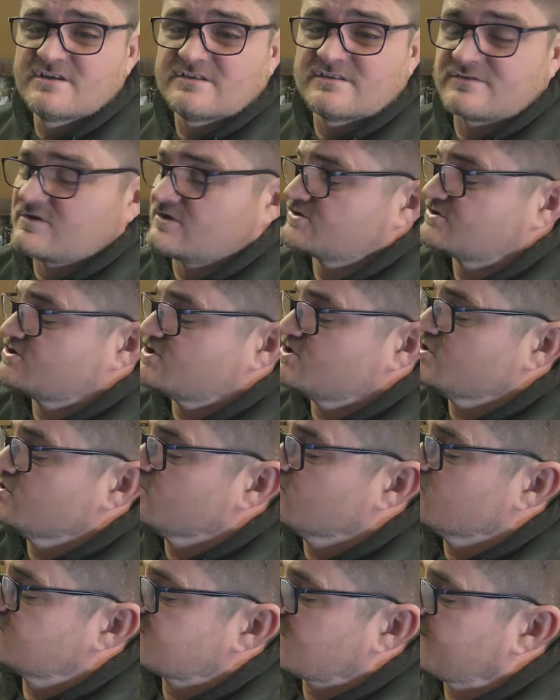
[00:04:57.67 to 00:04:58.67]
We've got
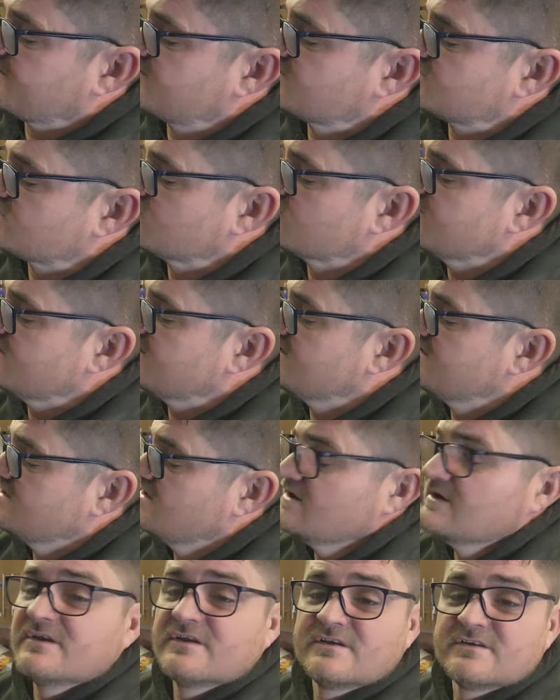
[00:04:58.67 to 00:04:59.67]
two, which I'm presuming
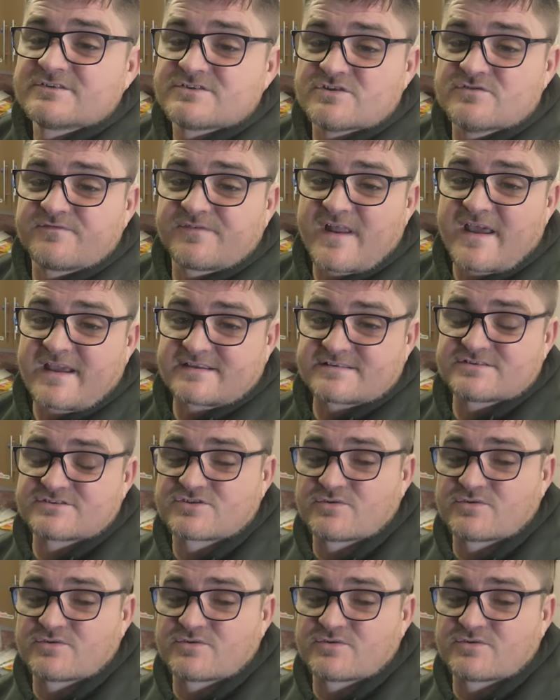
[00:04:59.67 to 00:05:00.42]
two flexi.